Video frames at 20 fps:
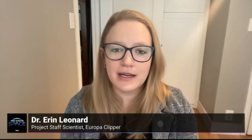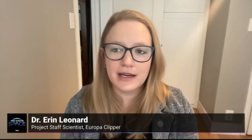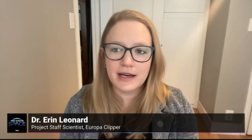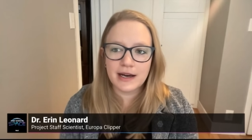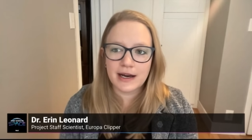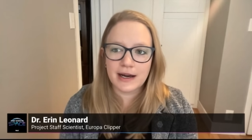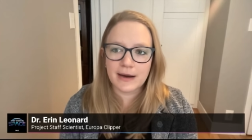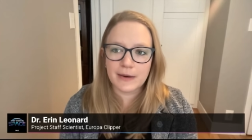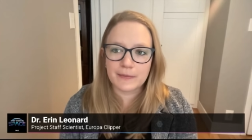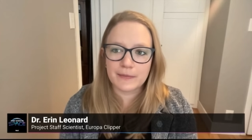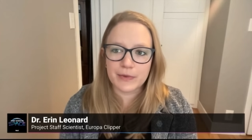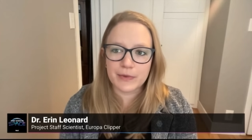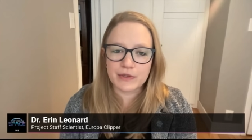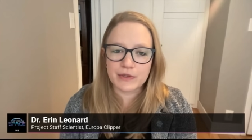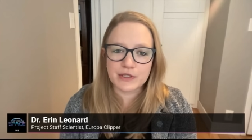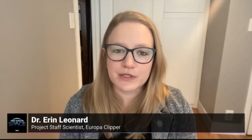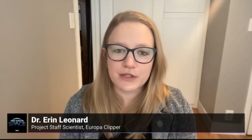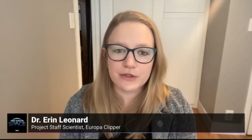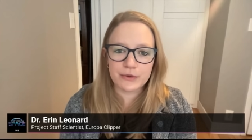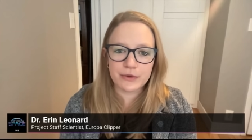
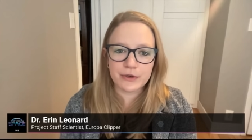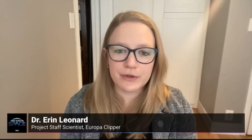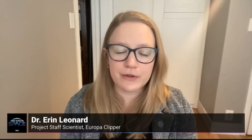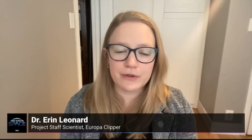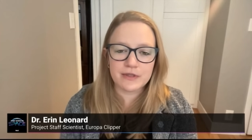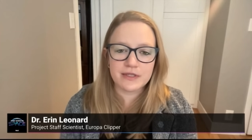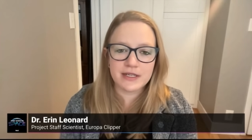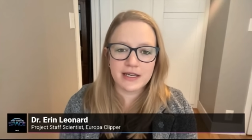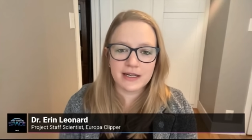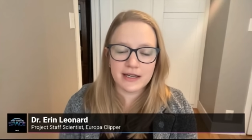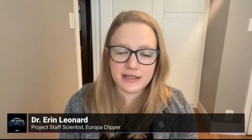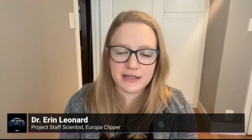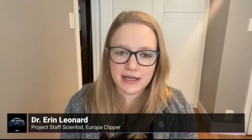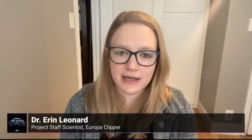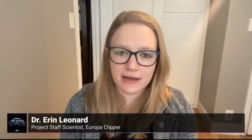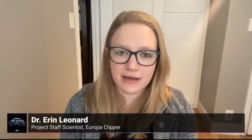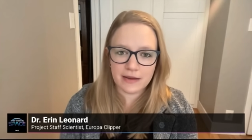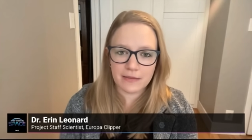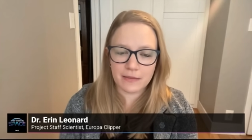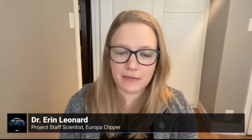was through data
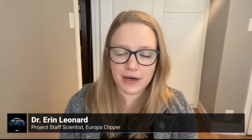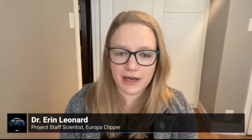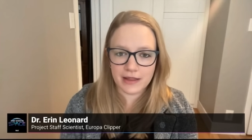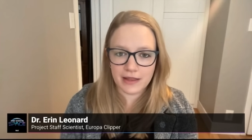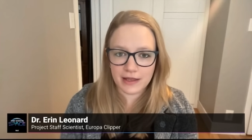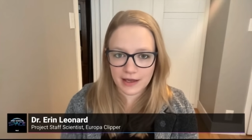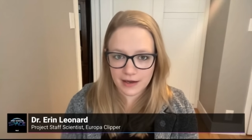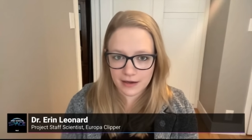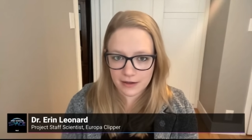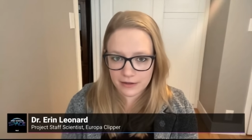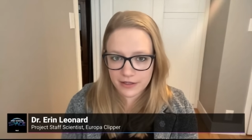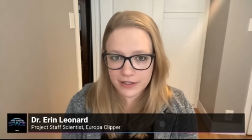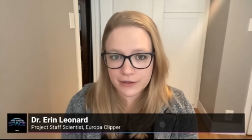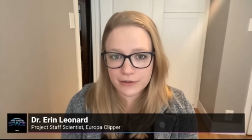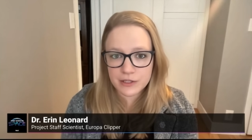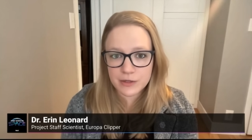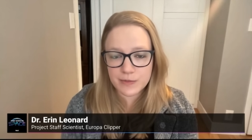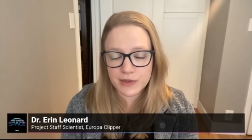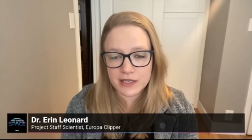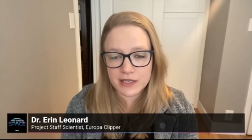taken by the Galileo
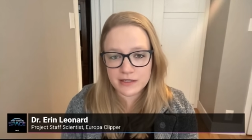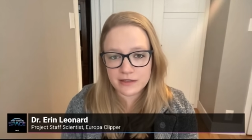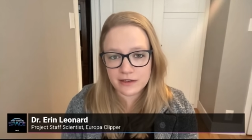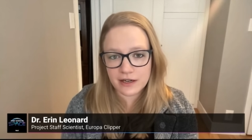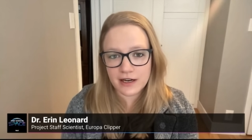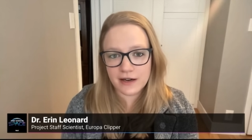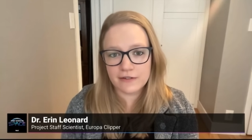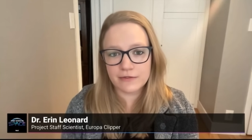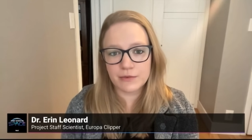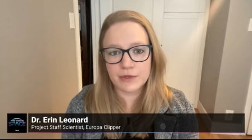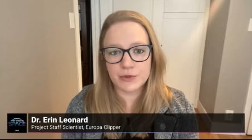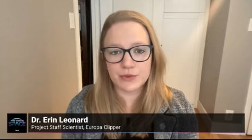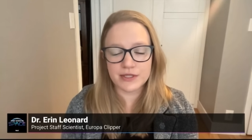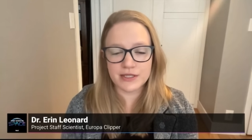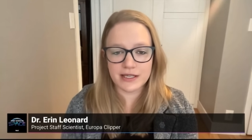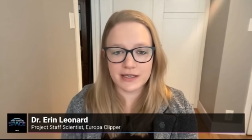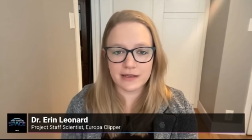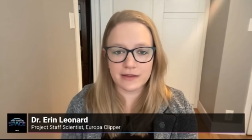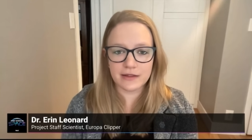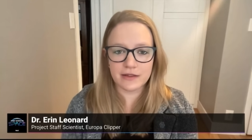spacecraft, which
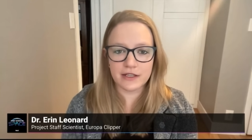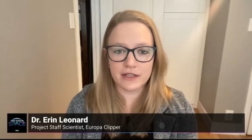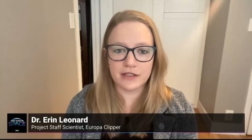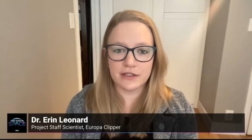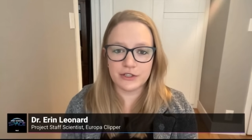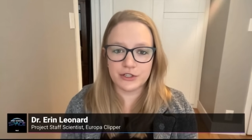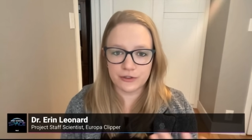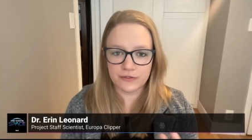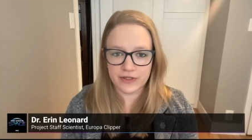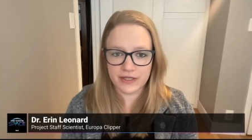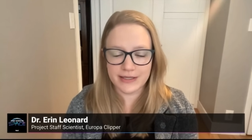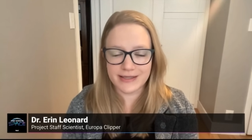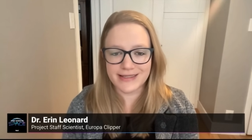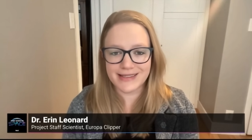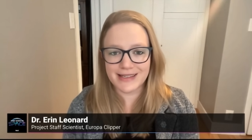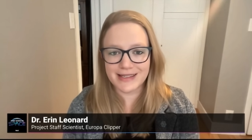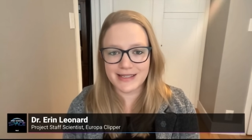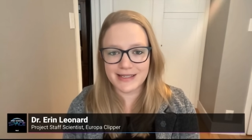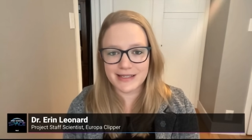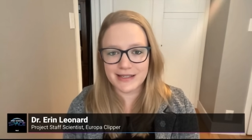was in the Jovian
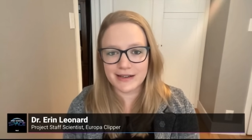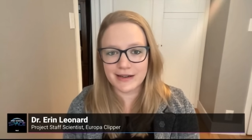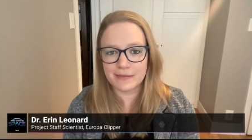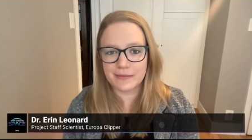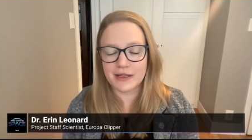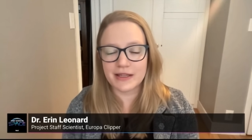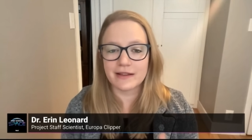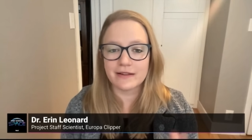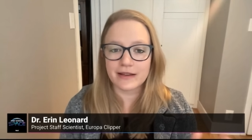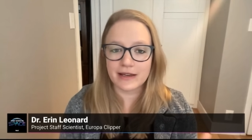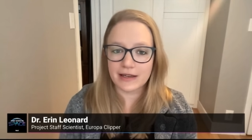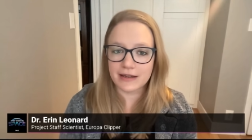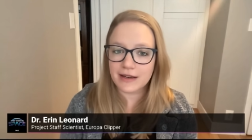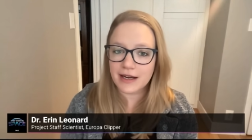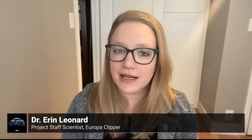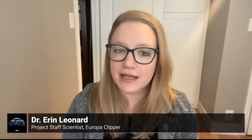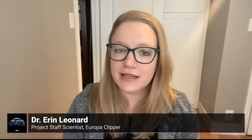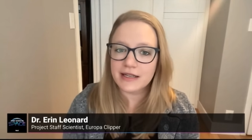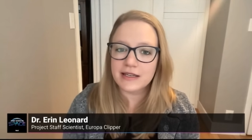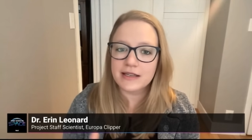system in the late
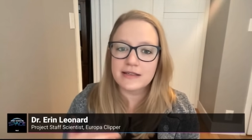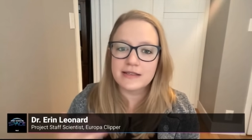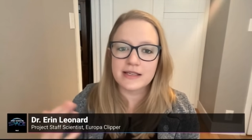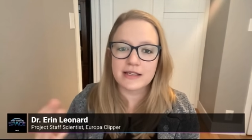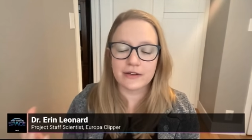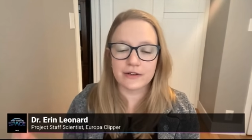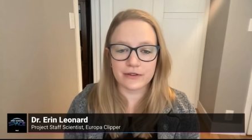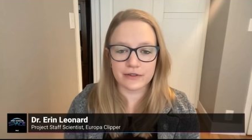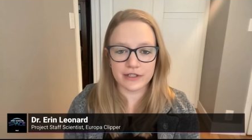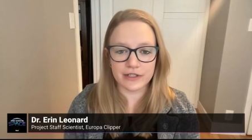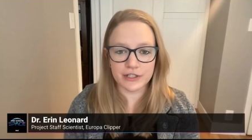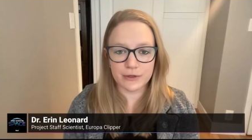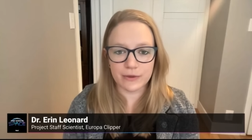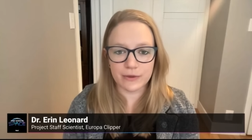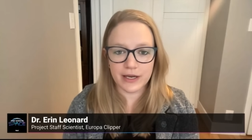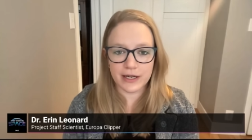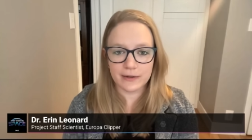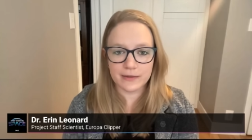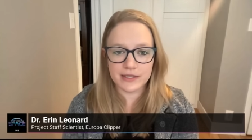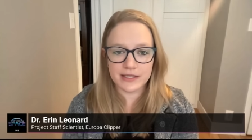90s and early
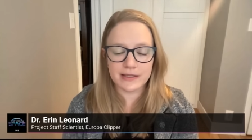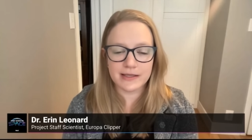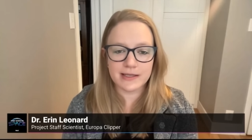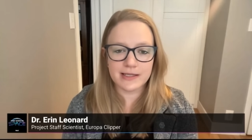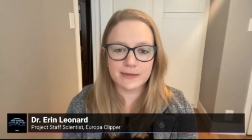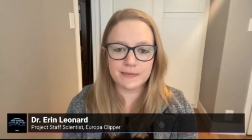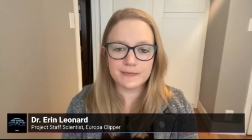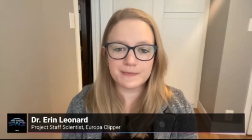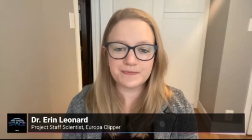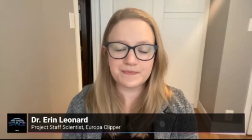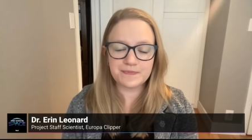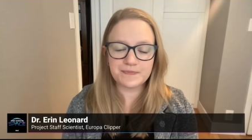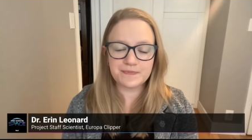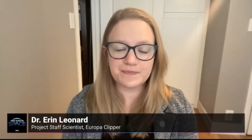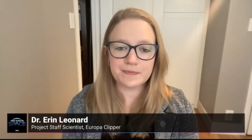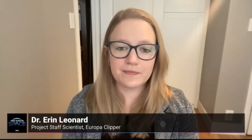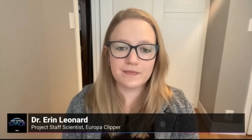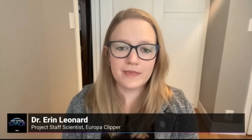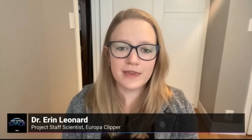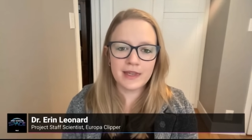2000s.
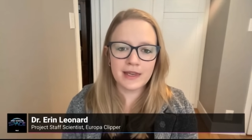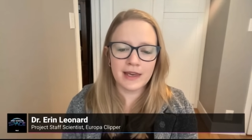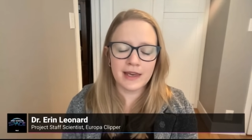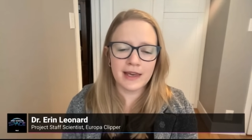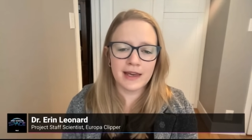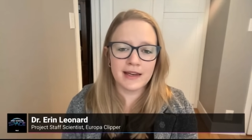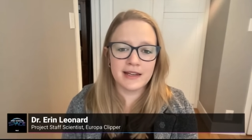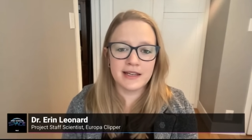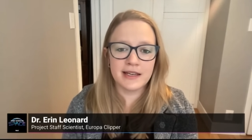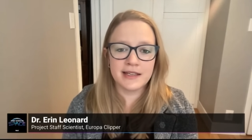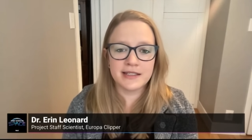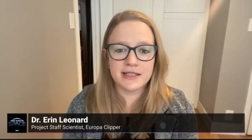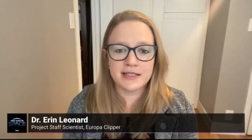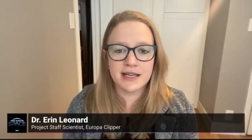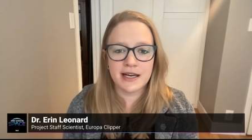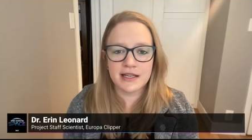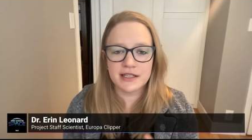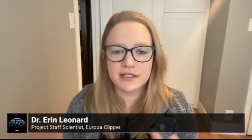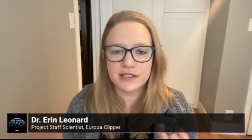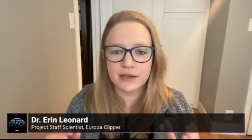And it
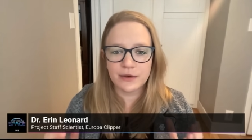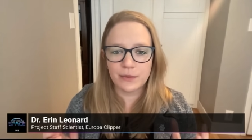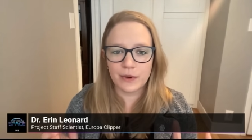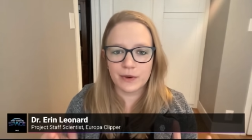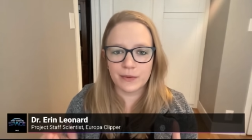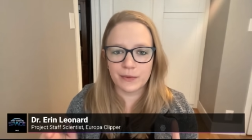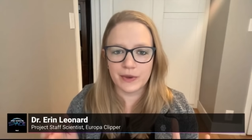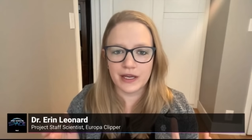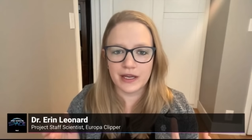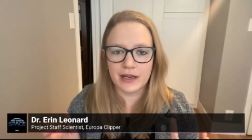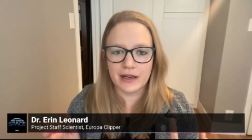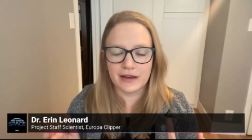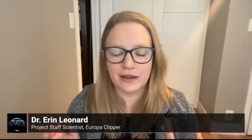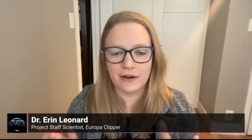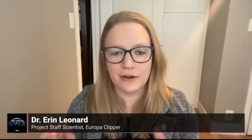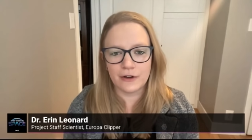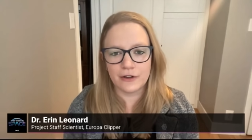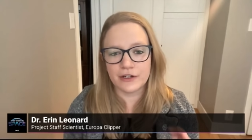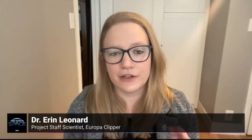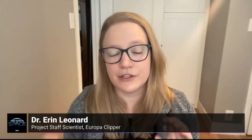detected what we
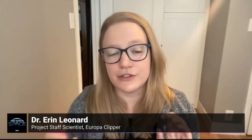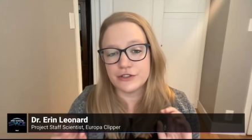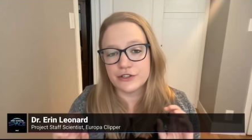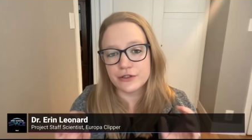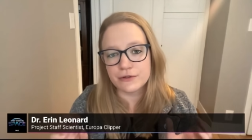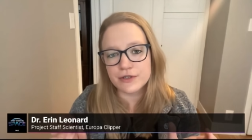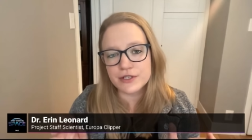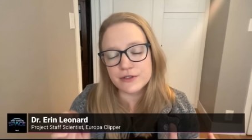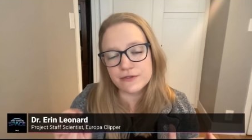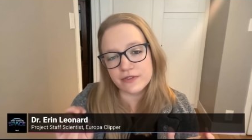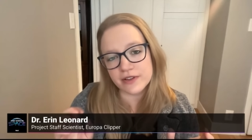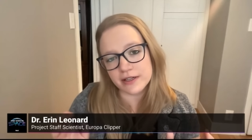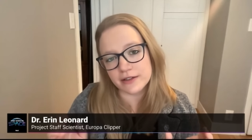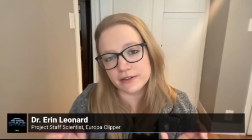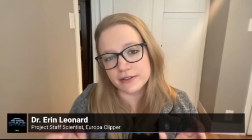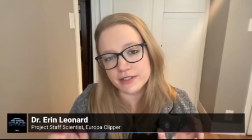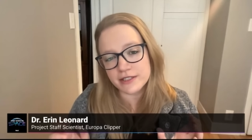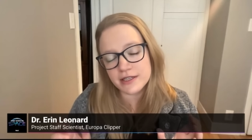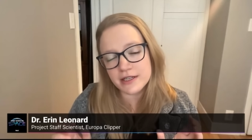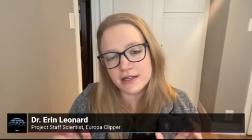call an induced
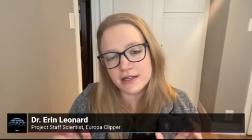field,